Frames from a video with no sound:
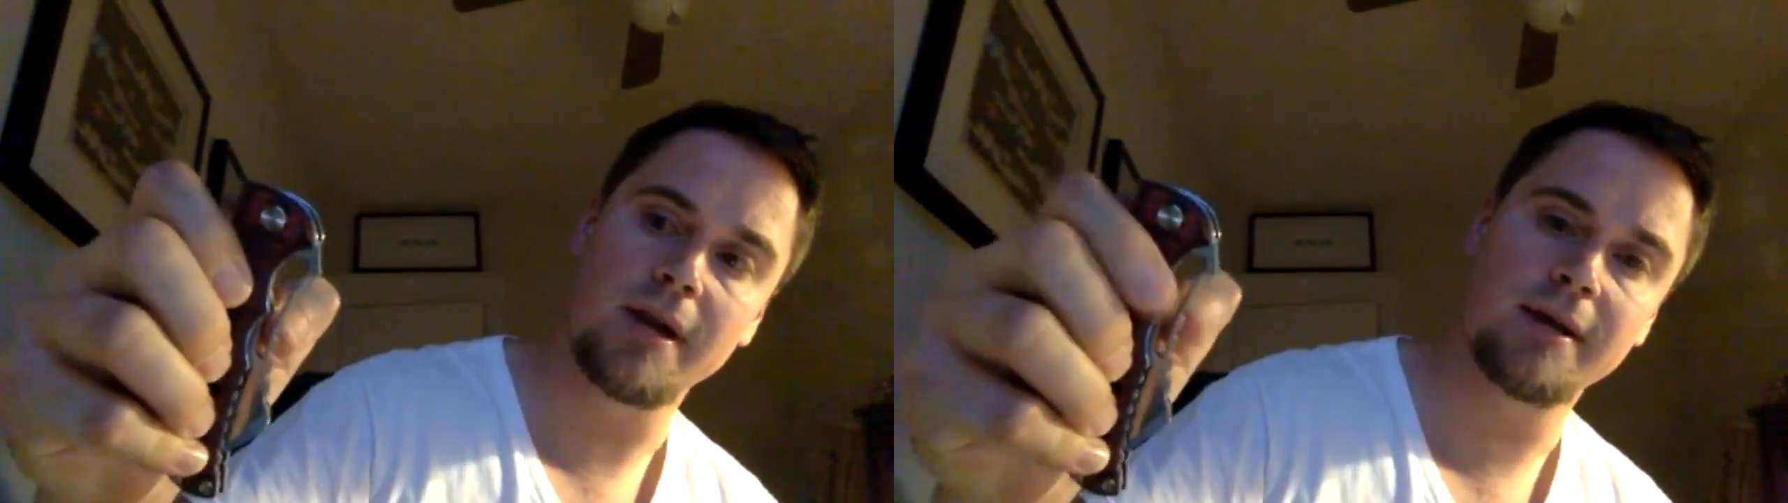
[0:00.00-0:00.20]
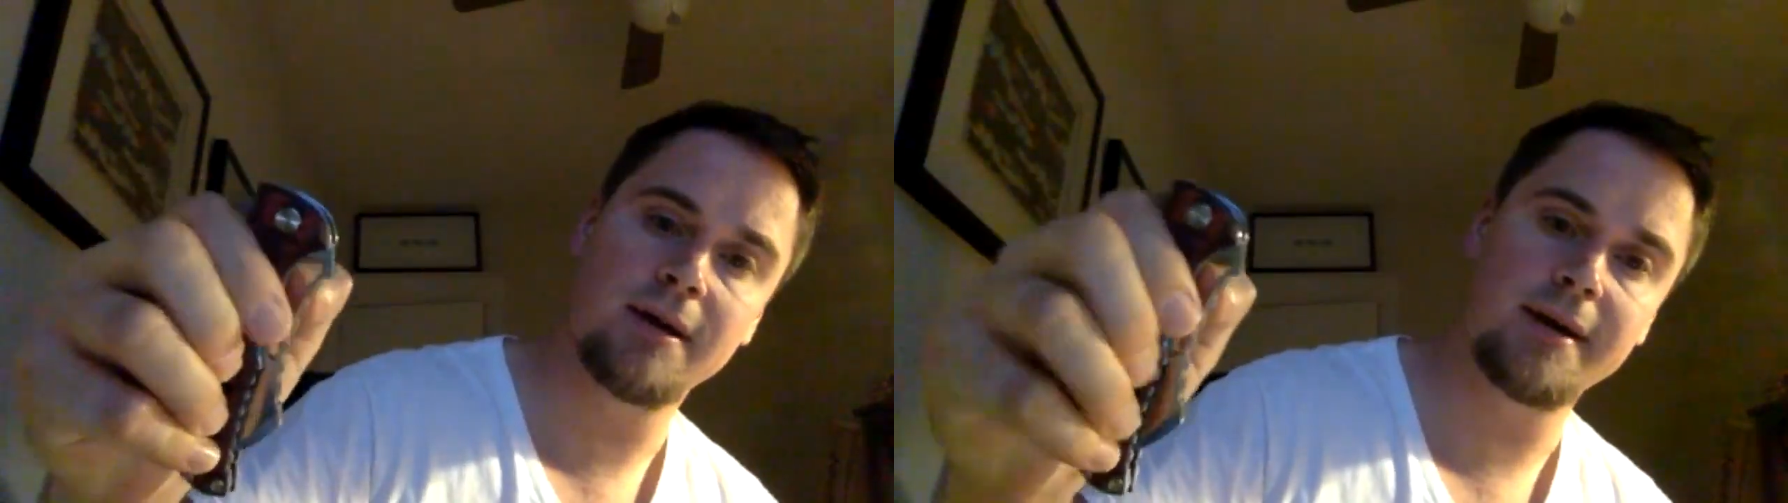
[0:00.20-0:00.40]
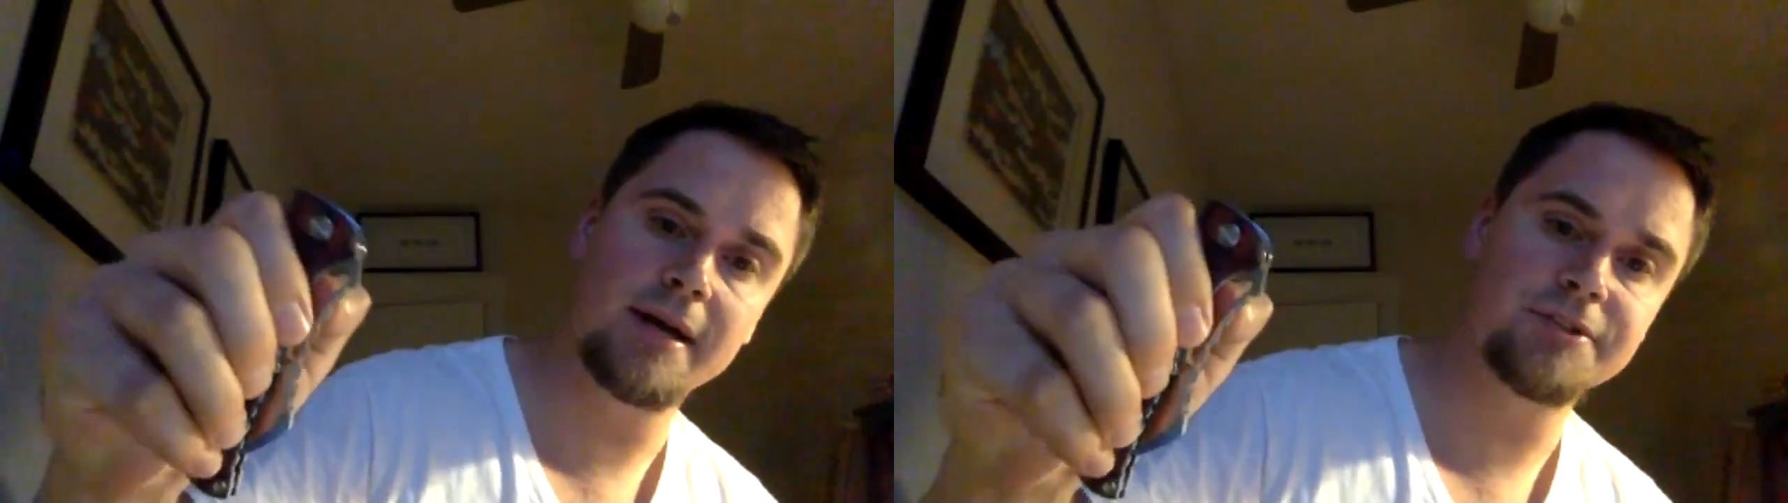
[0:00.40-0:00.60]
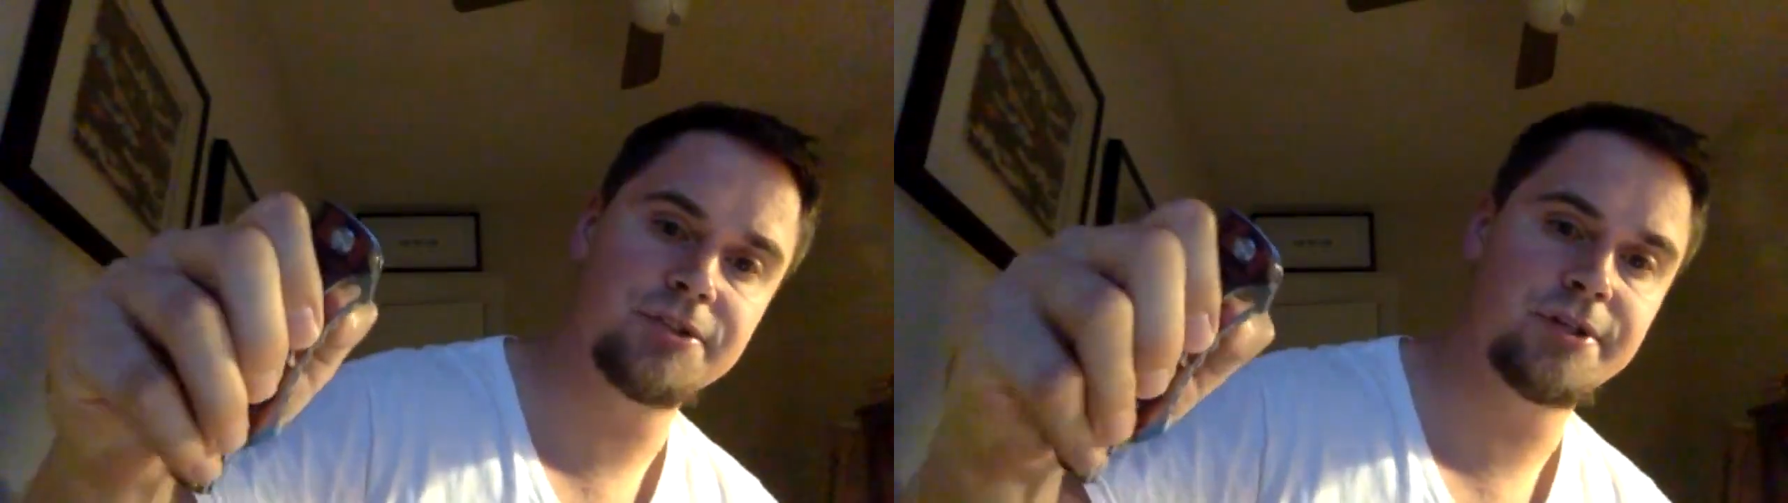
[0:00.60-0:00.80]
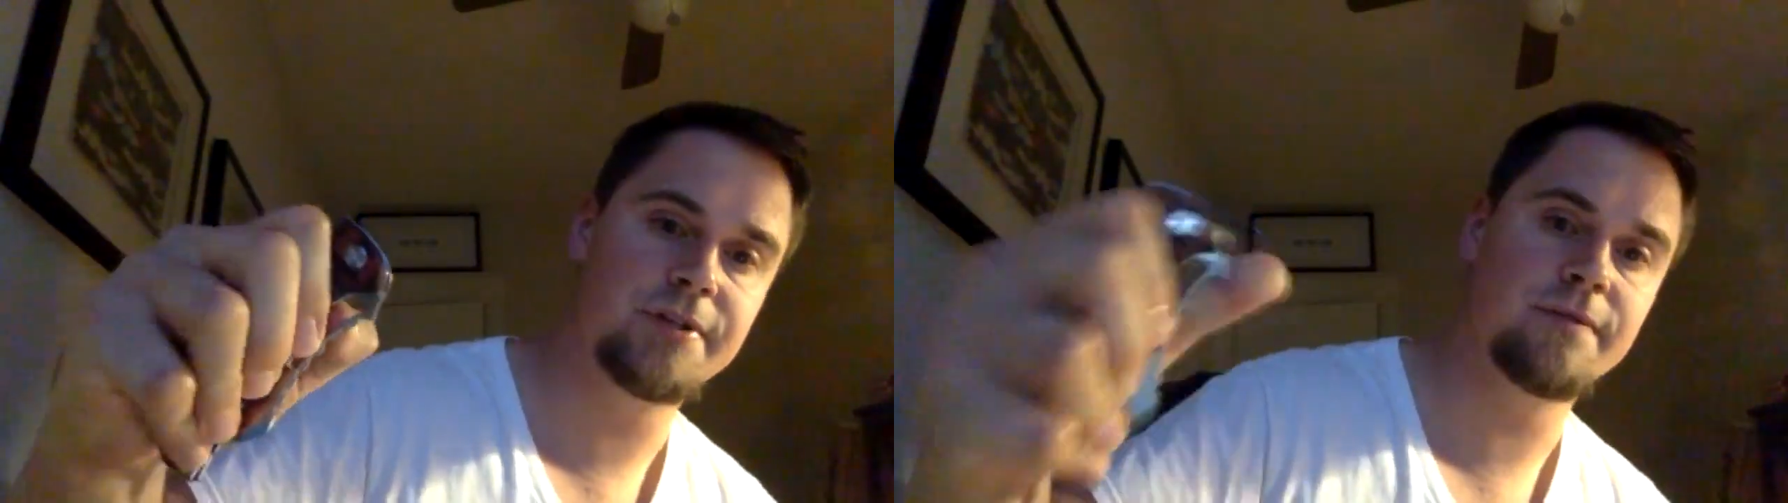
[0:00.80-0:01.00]
of cutout, so
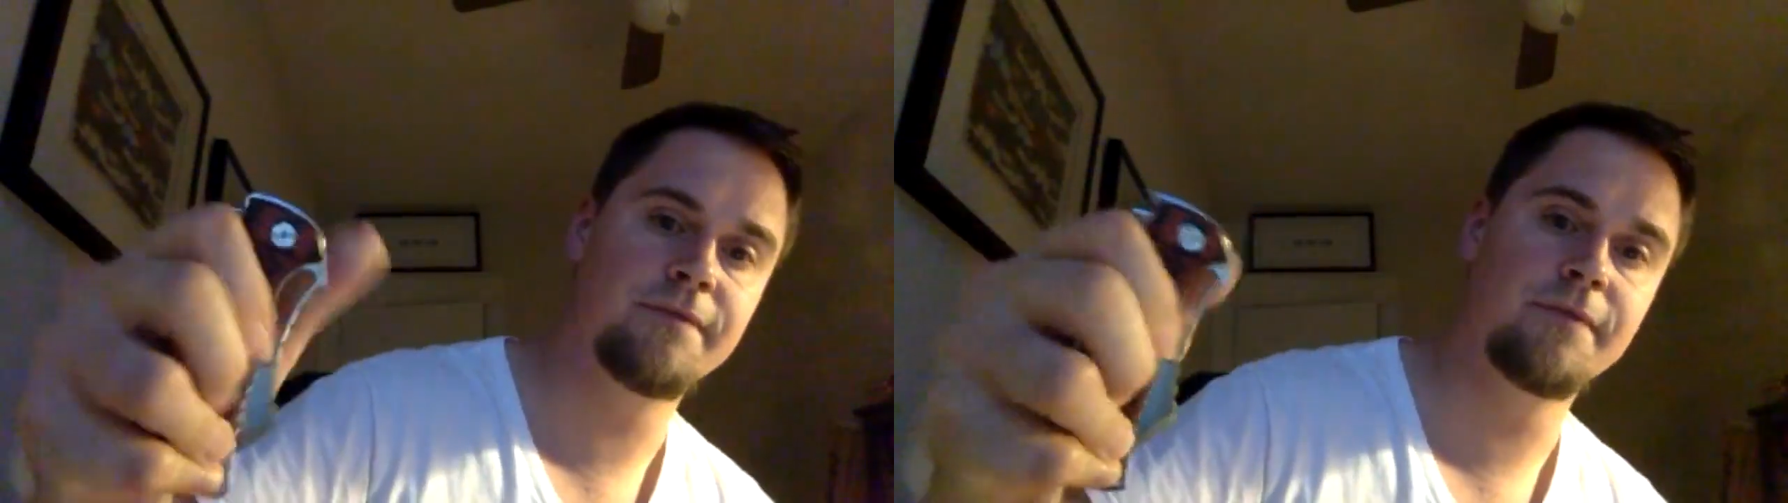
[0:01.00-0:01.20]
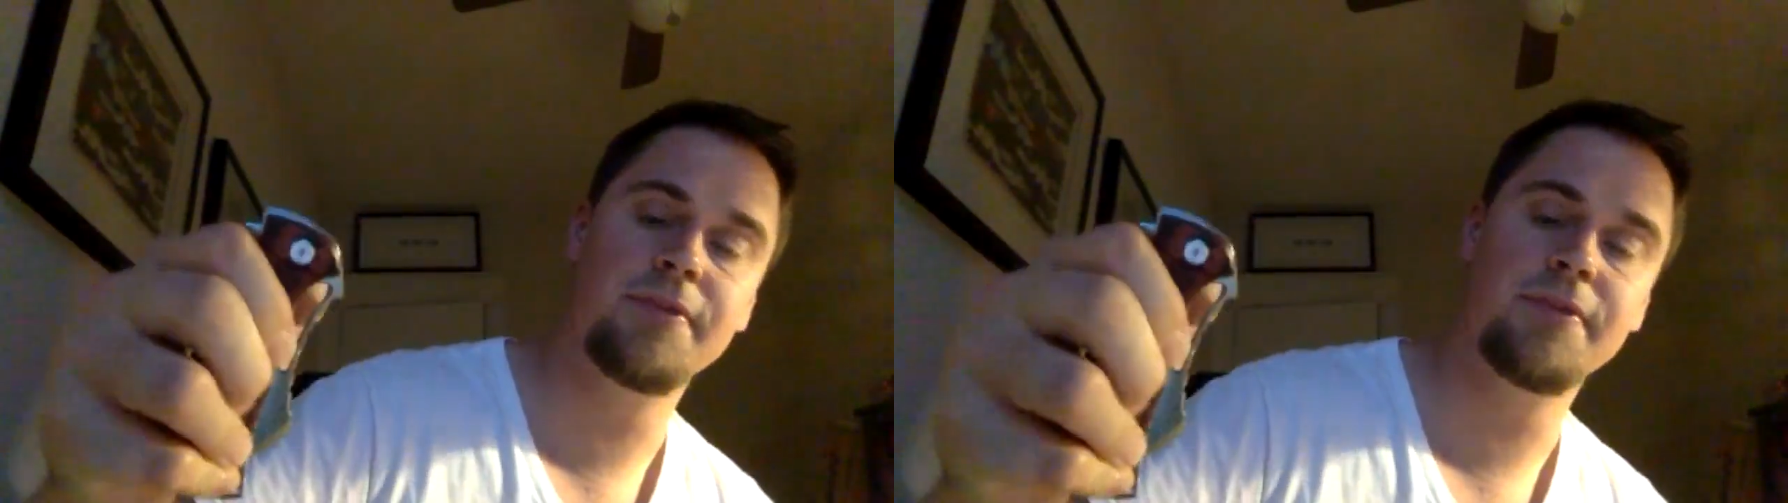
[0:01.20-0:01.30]
you can you